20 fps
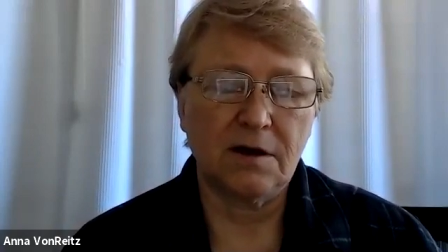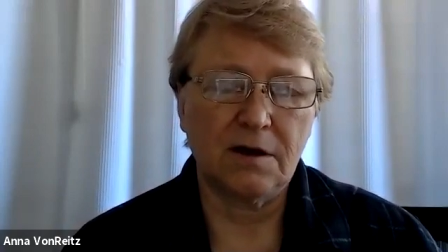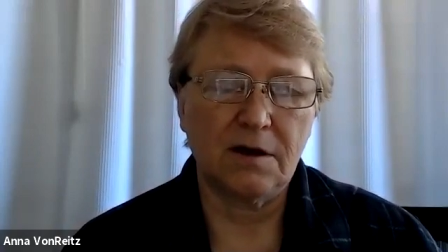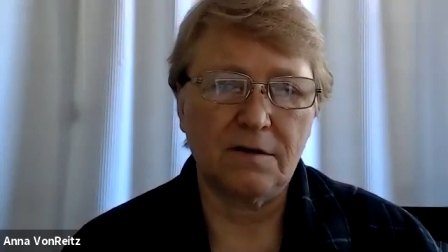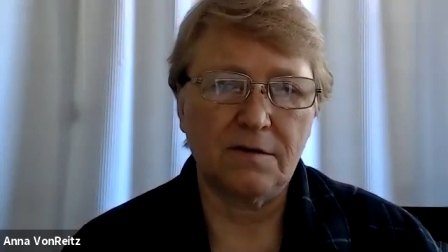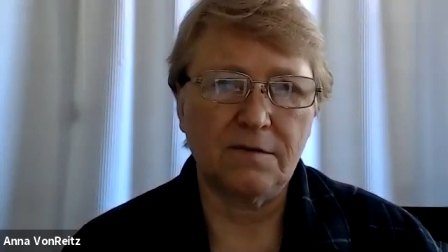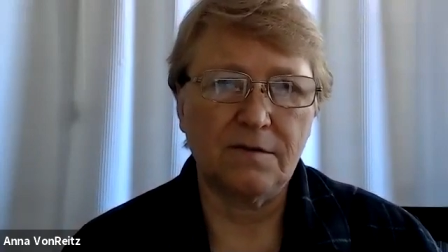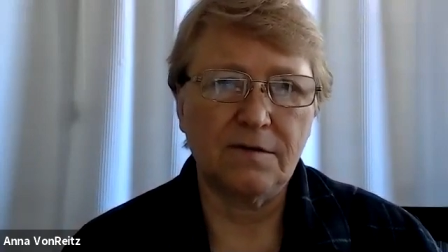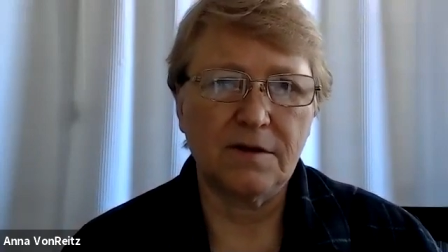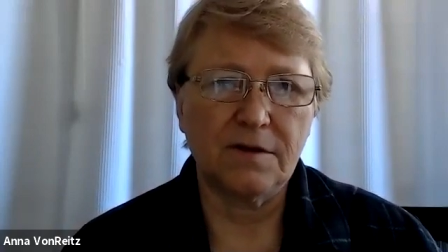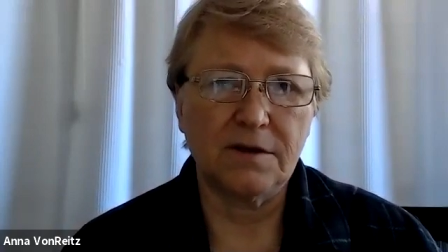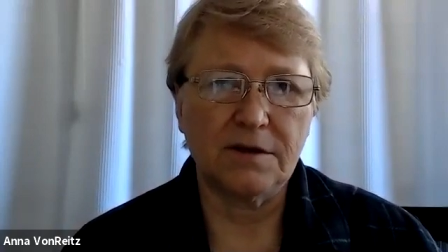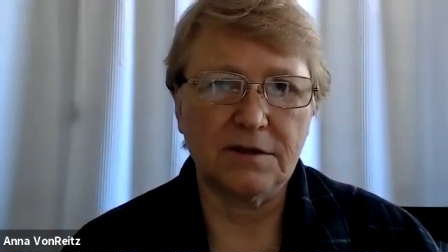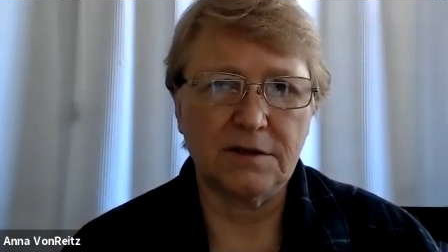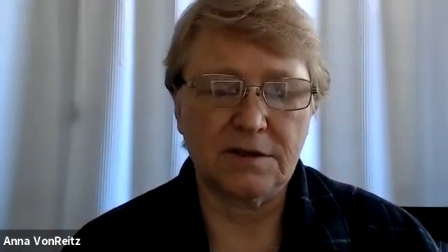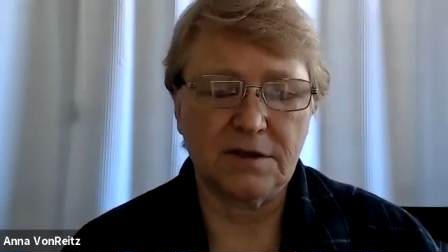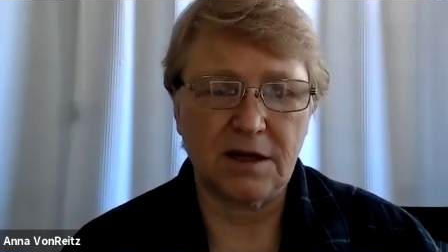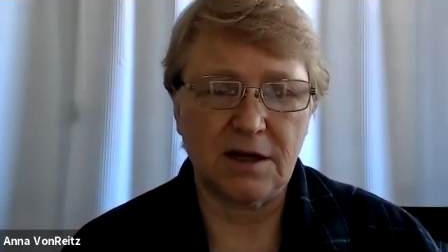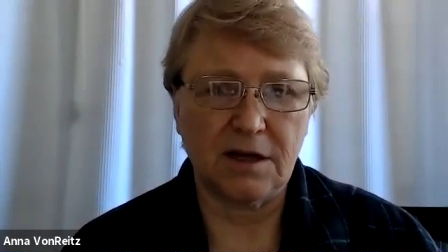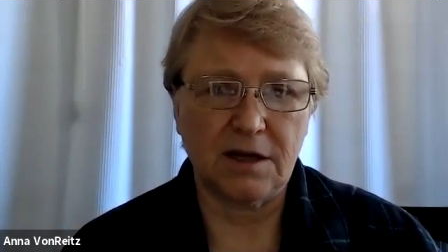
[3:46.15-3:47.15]
of the
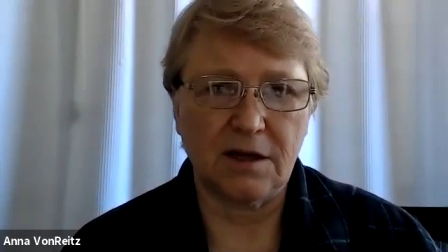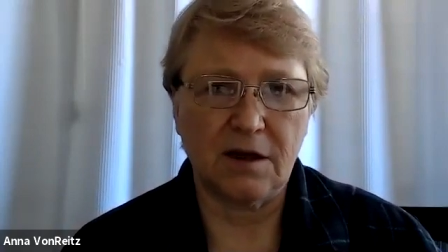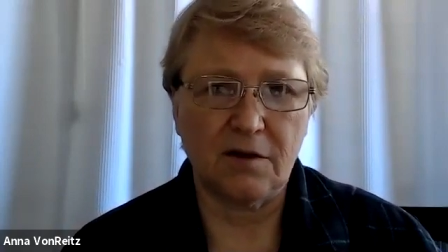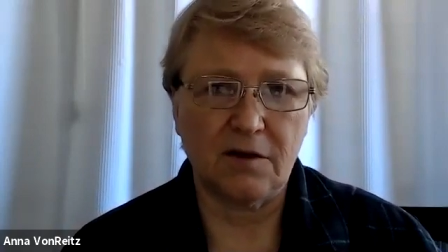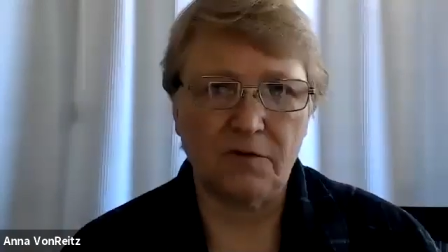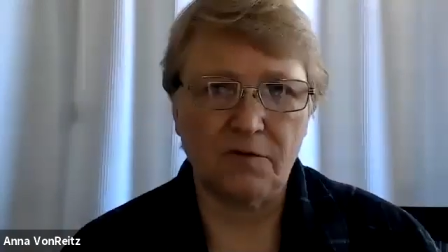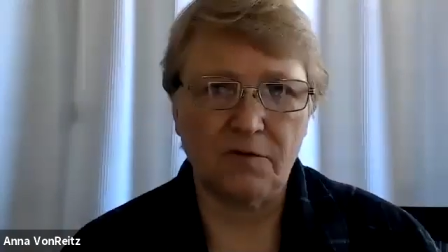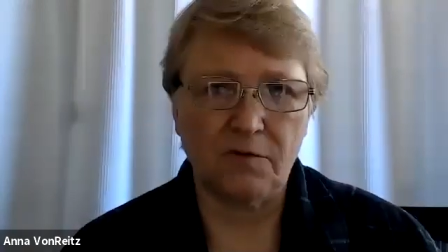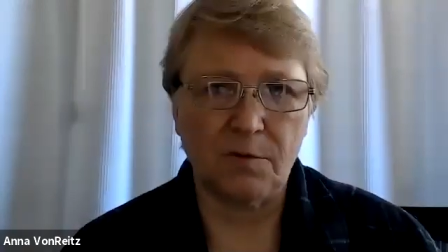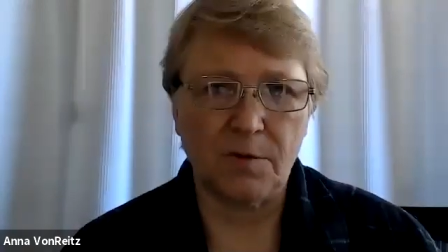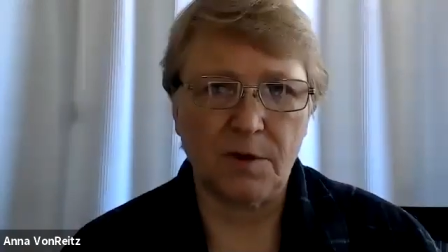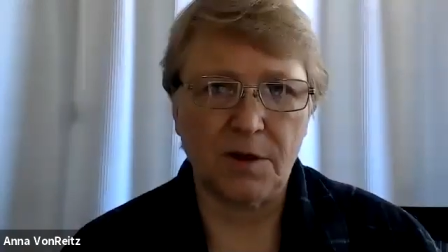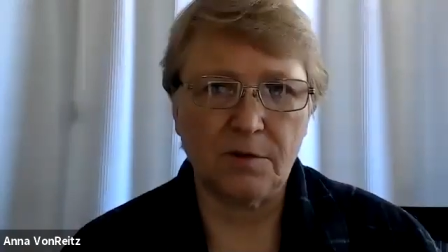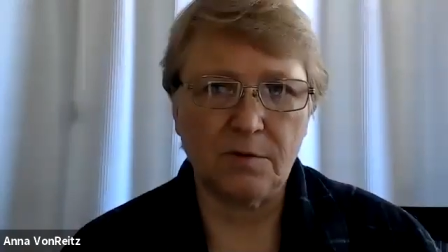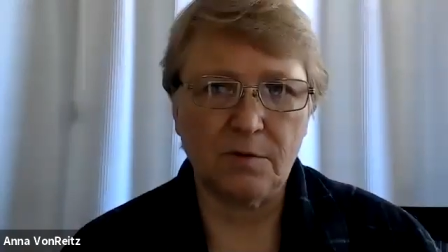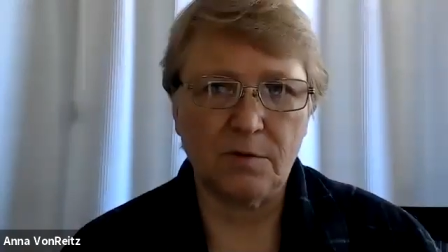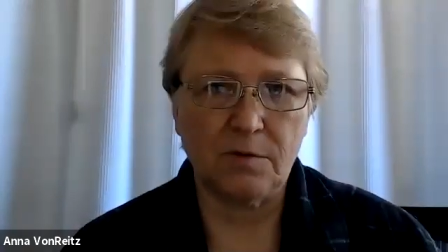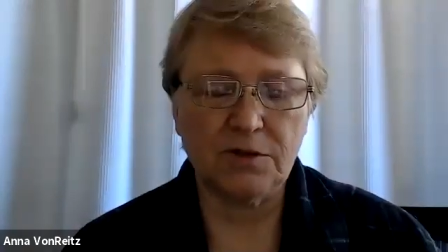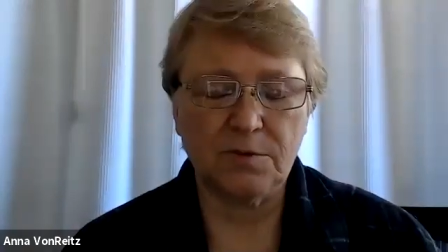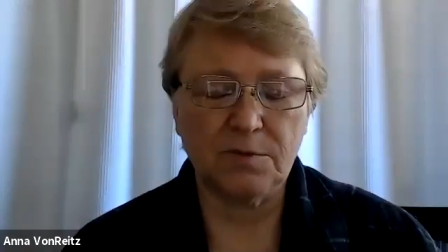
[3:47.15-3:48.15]
state government,
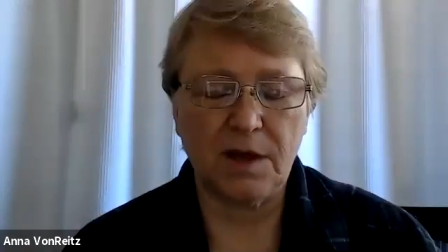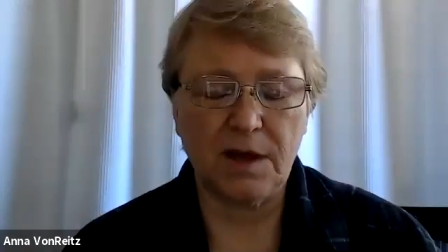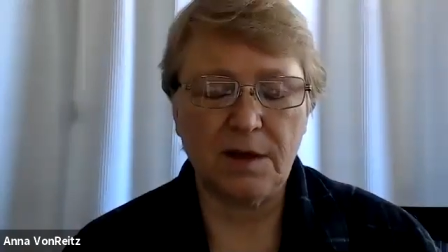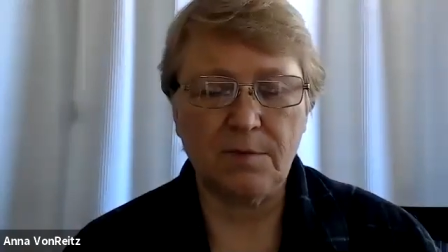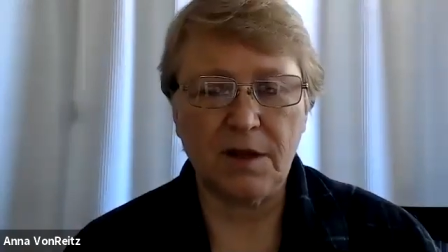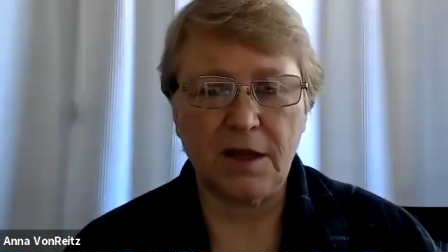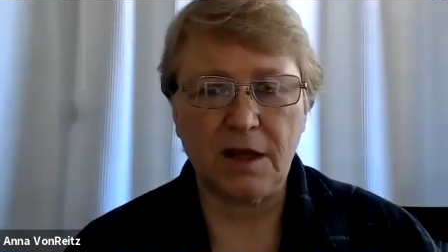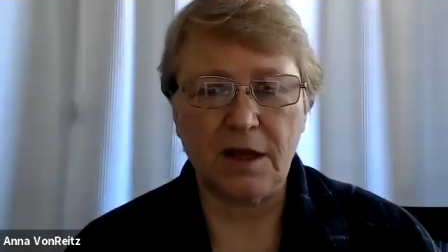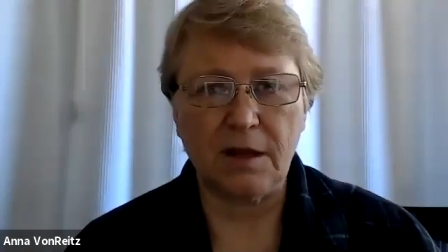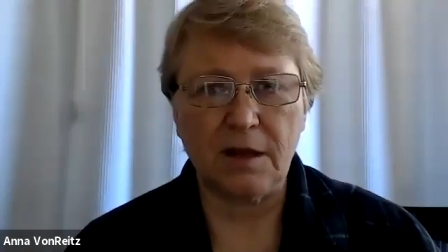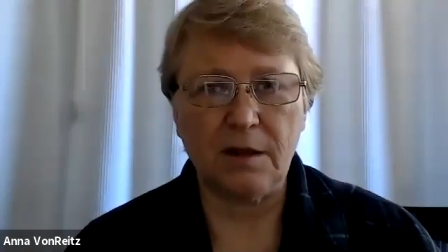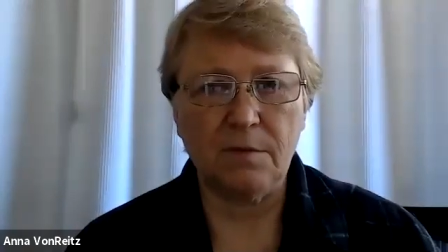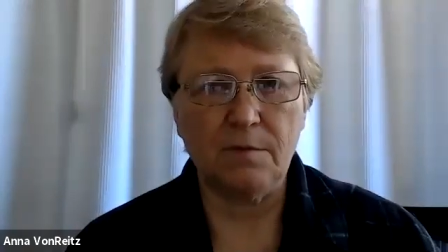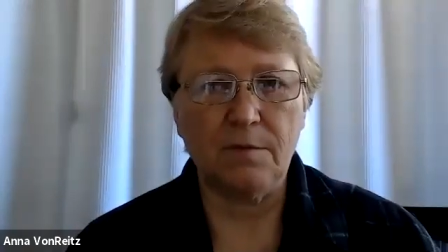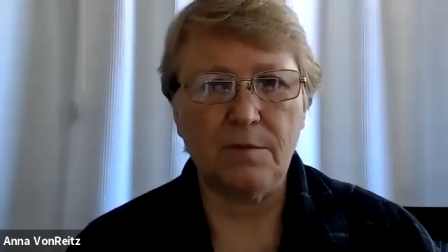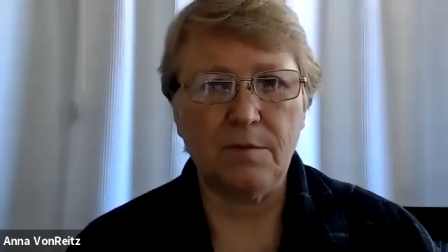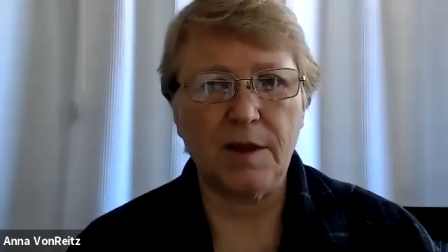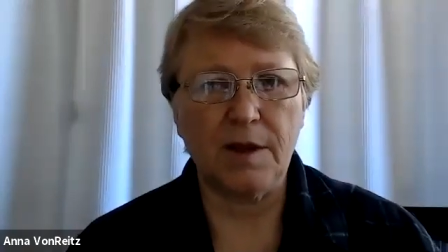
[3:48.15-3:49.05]
which may be